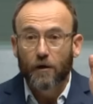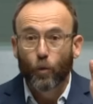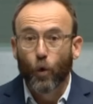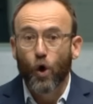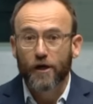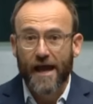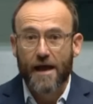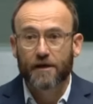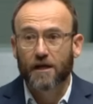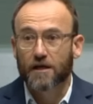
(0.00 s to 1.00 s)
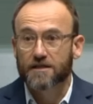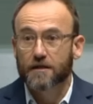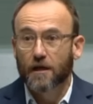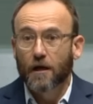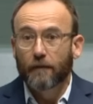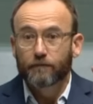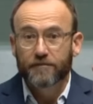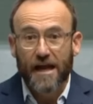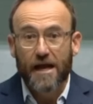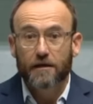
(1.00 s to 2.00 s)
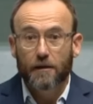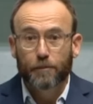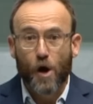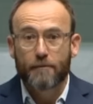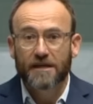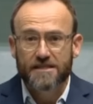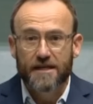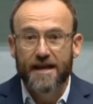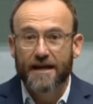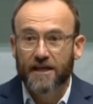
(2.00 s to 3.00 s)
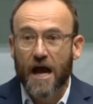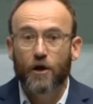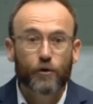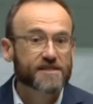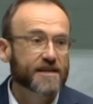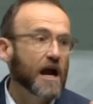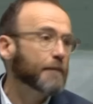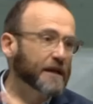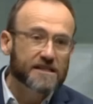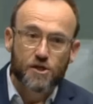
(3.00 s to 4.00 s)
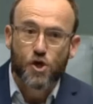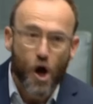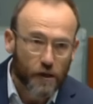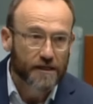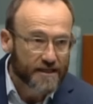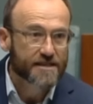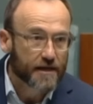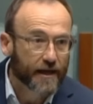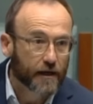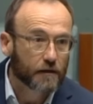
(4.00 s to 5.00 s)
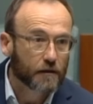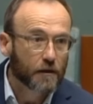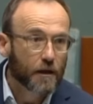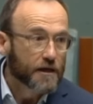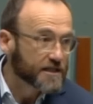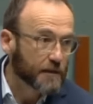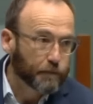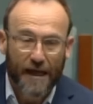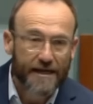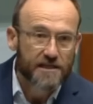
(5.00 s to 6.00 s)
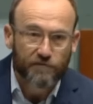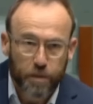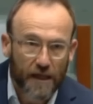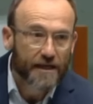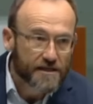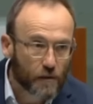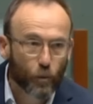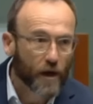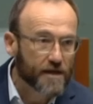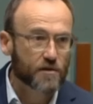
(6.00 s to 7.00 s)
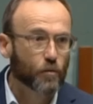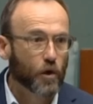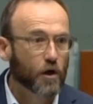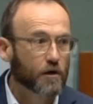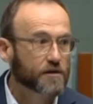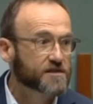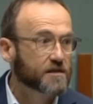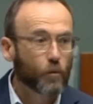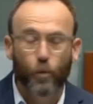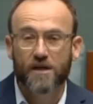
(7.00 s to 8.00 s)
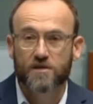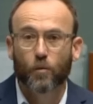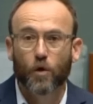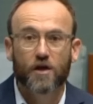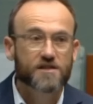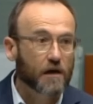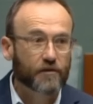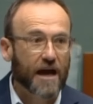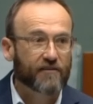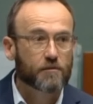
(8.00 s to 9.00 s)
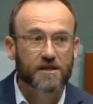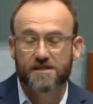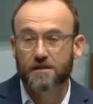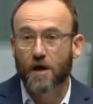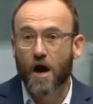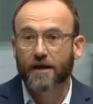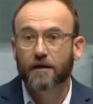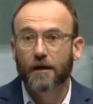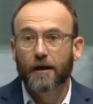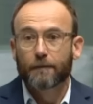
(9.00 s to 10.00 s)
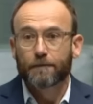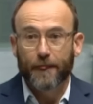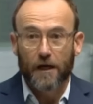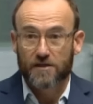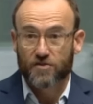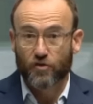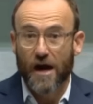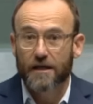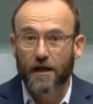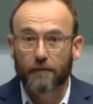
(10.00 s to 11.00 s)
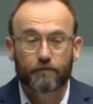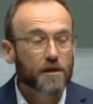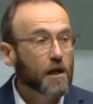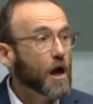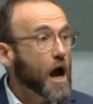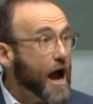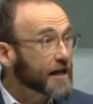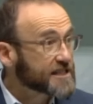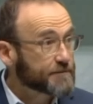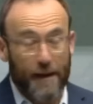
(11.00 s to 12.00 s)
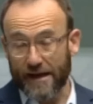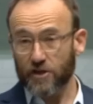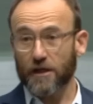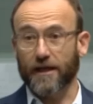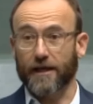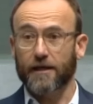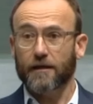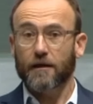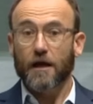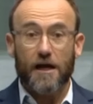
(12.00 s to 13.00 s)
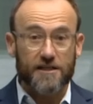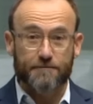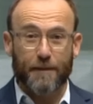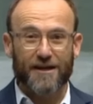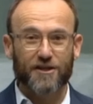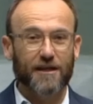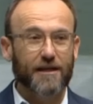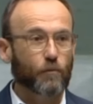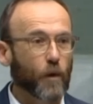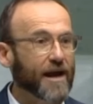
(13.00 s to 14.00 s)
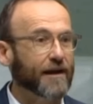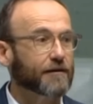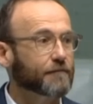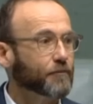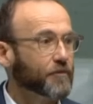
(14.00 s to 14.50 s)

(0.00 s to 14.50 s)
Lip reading: war cabinet that Prime Minister Netanyahu has set up is not listening to the plaintive pleas and weasel words of governments like Australia, especially when